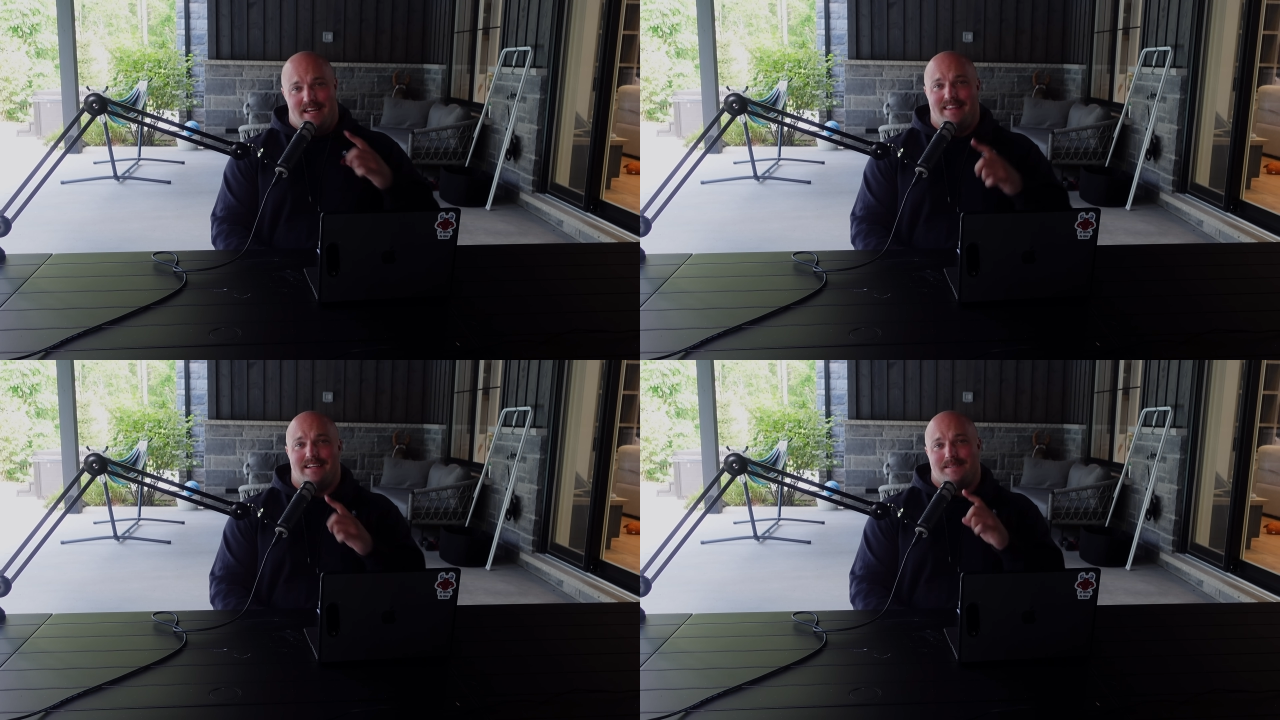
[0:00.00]

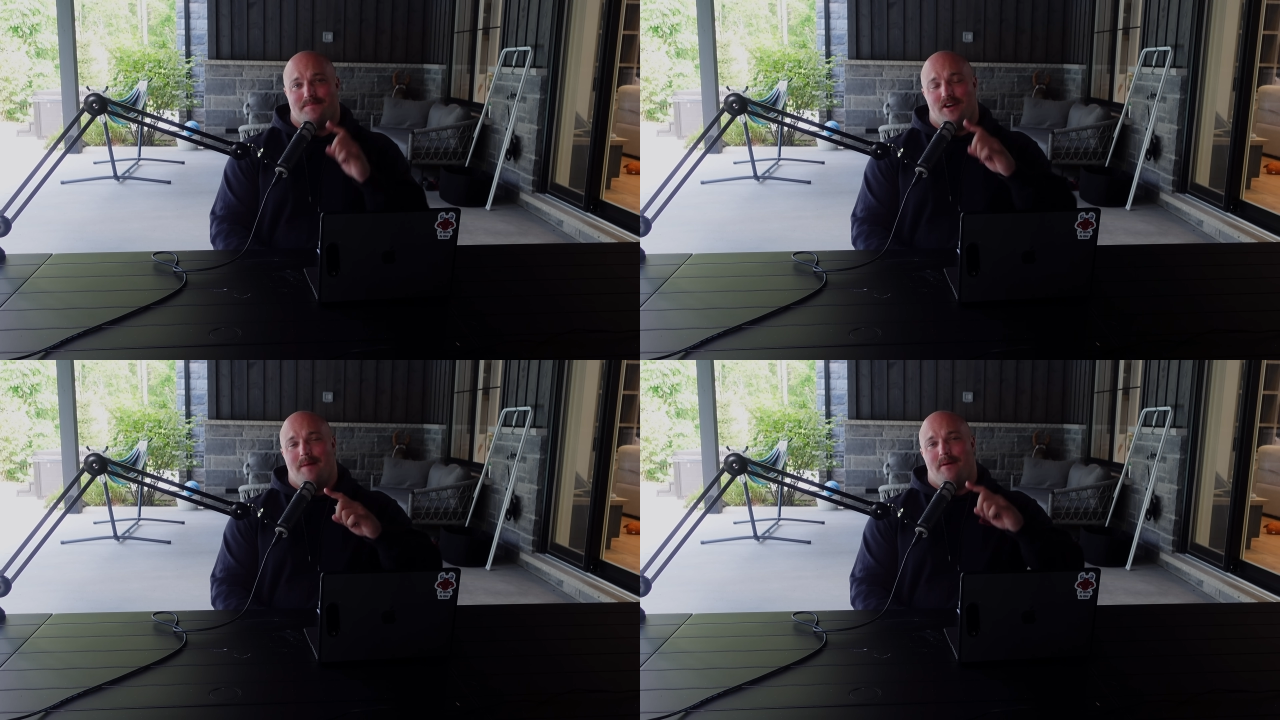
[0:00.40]
Hit that
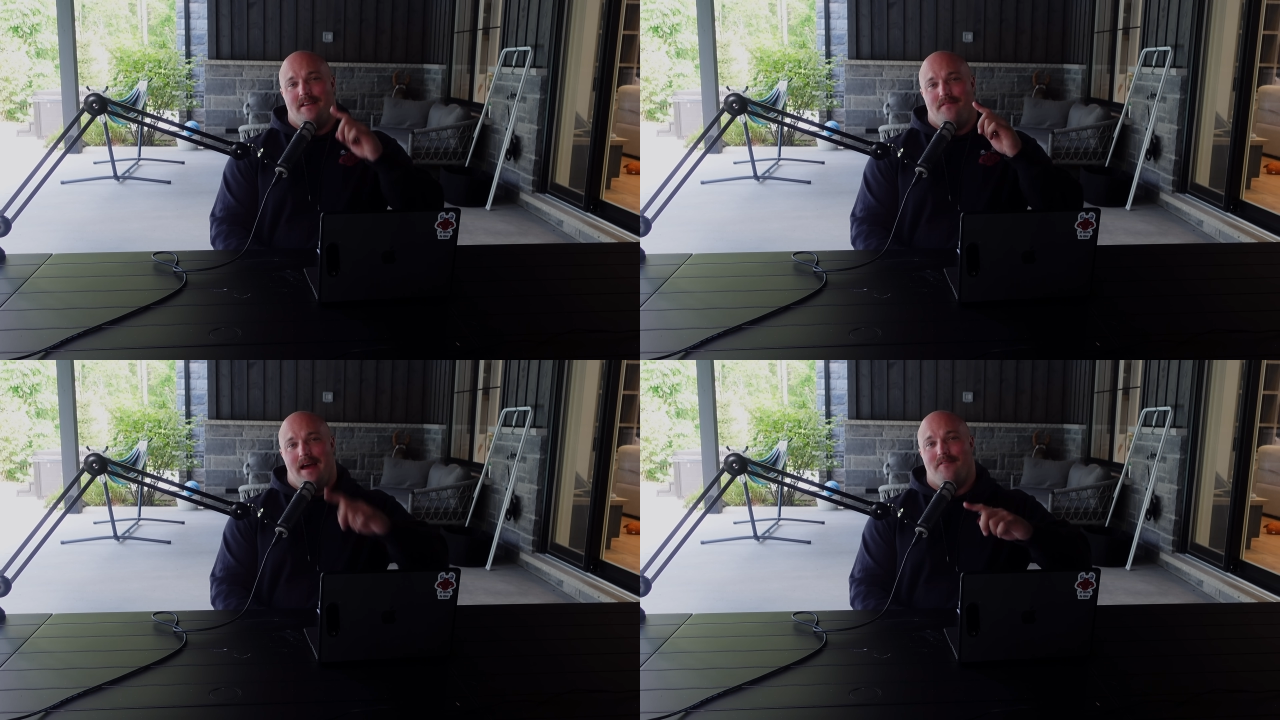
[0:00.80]
subscribe
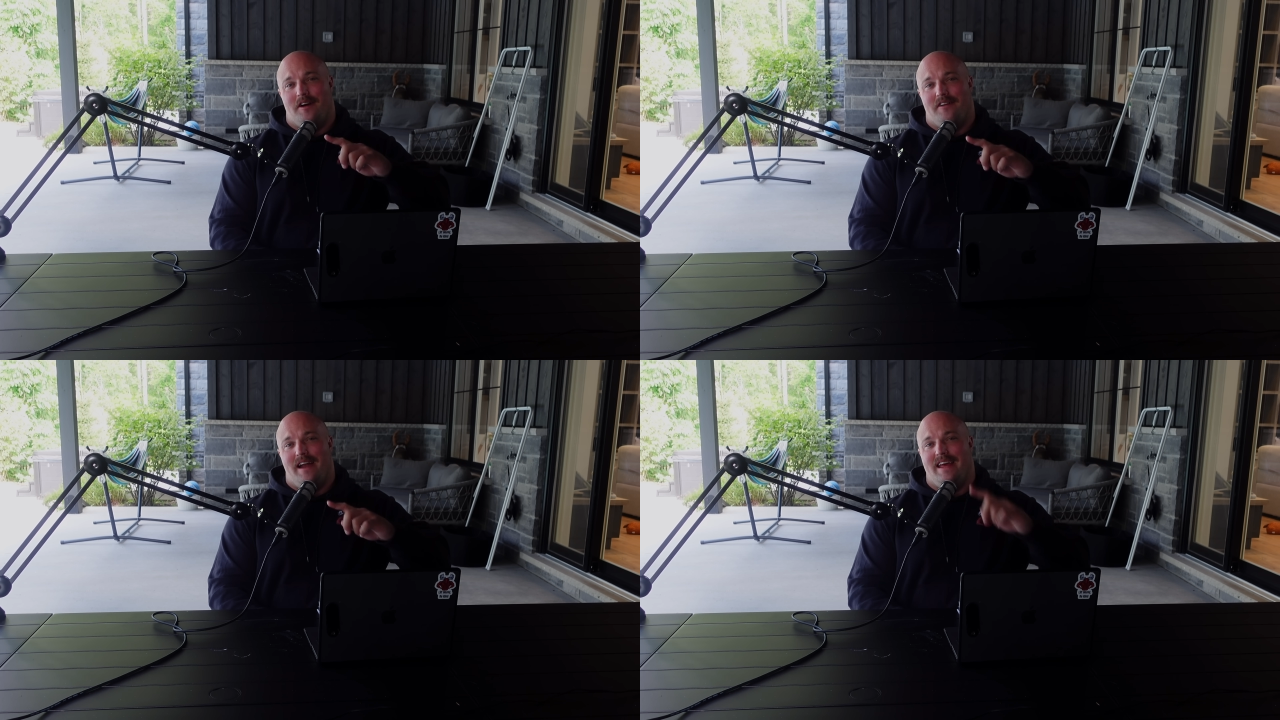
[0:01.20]
button if you haven't
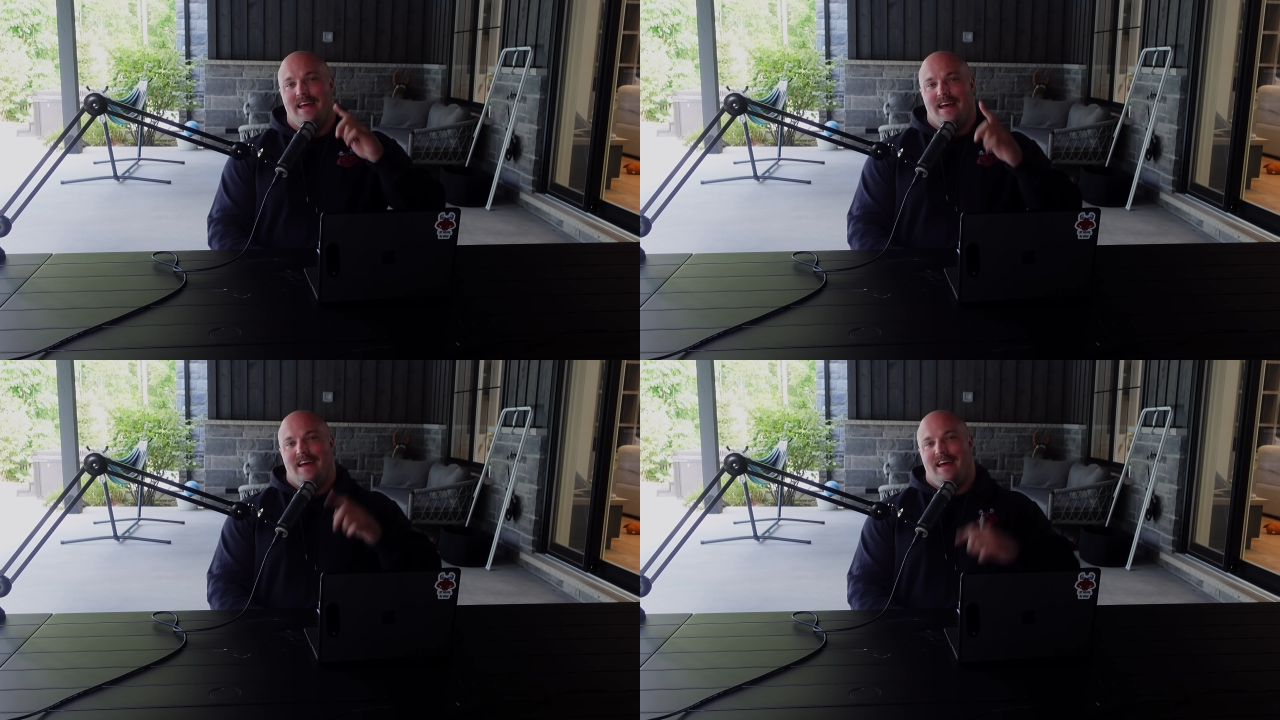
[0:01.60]
already,
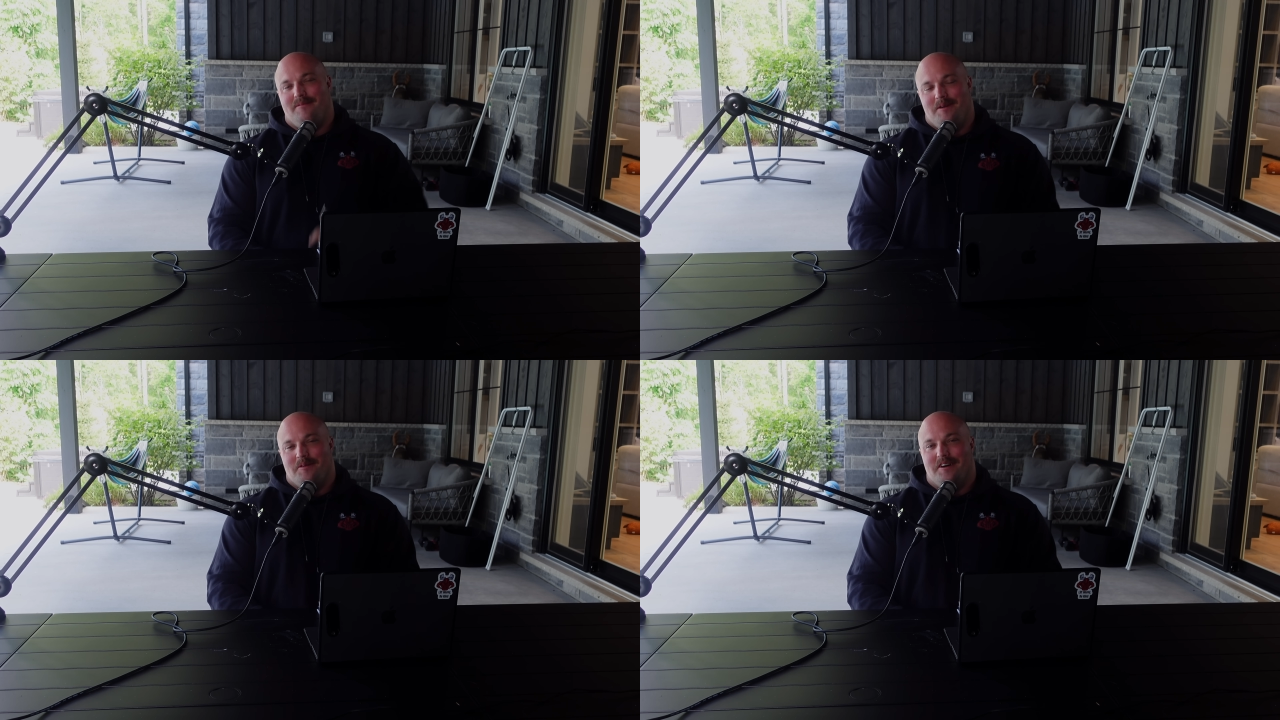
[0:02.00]

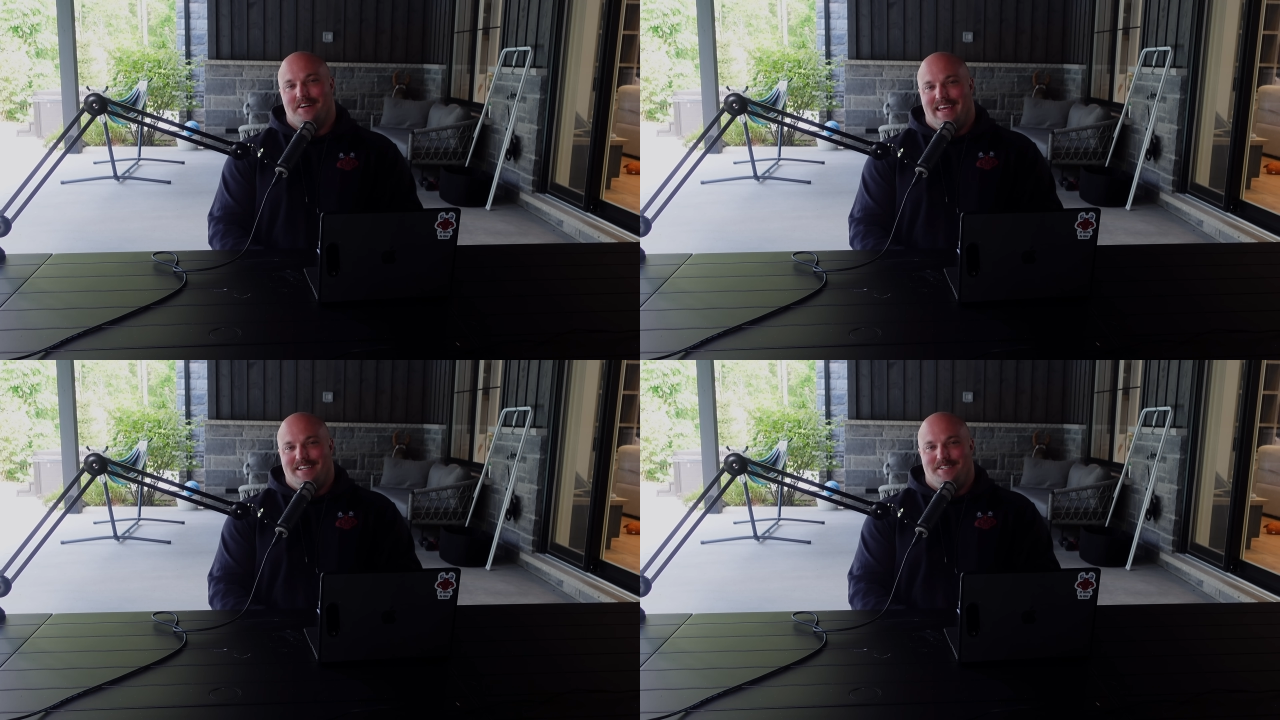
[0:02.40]
and we will
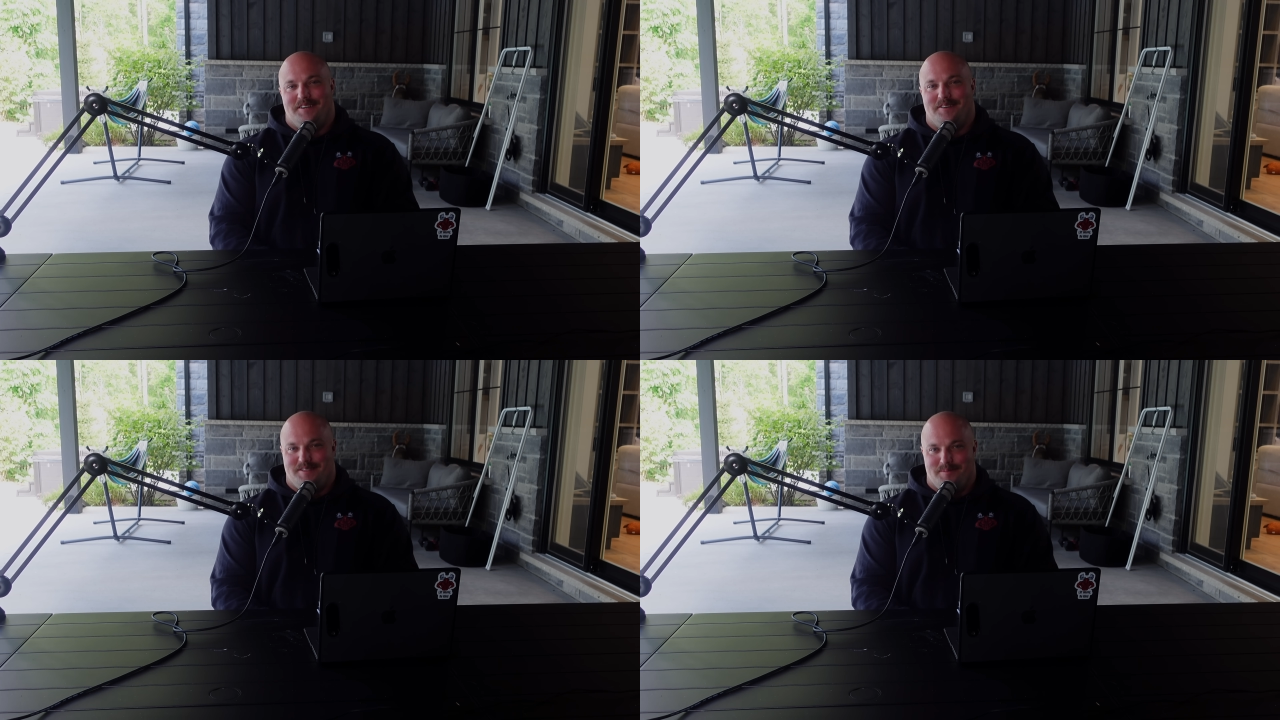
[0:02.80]
catch
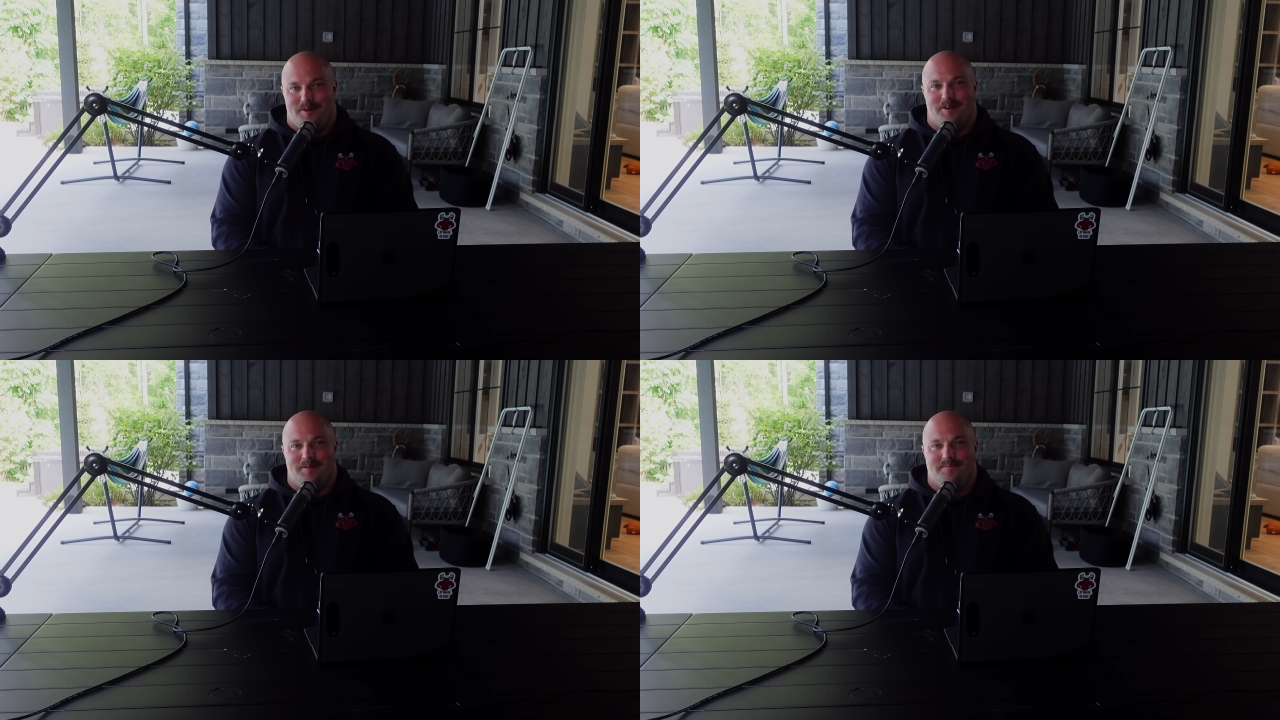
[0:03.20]
you
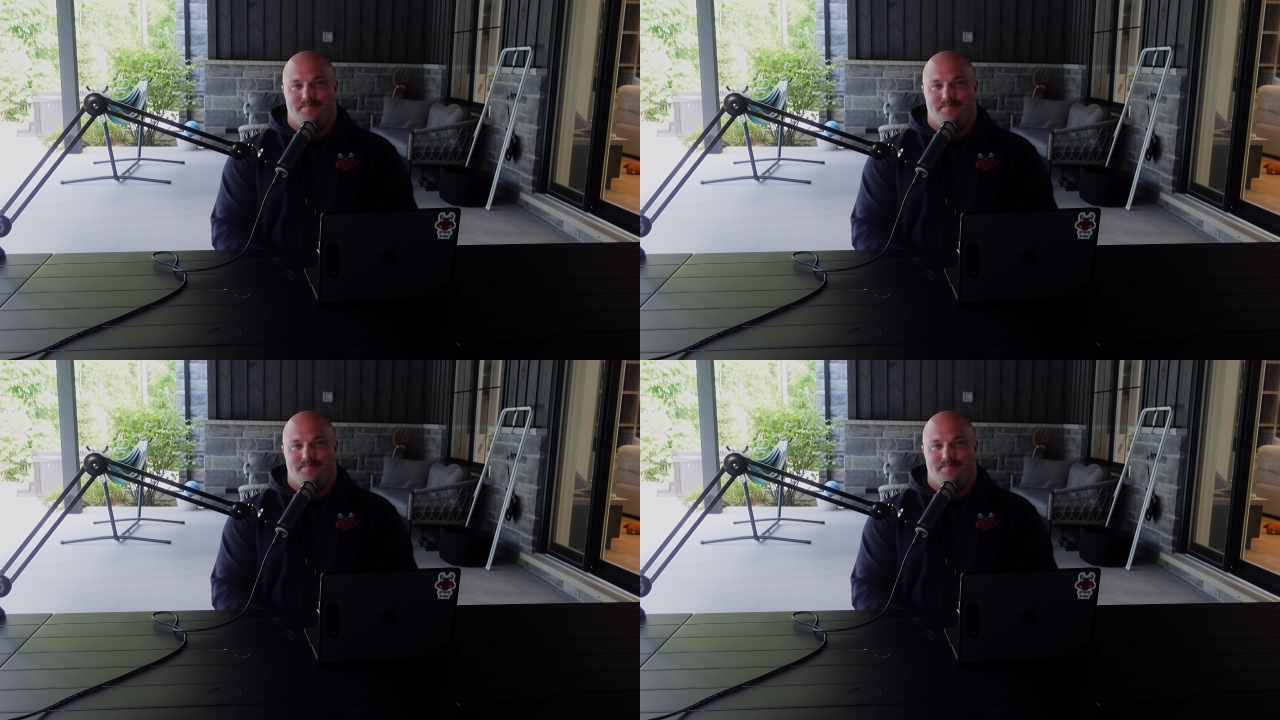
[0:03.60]
tomorrow.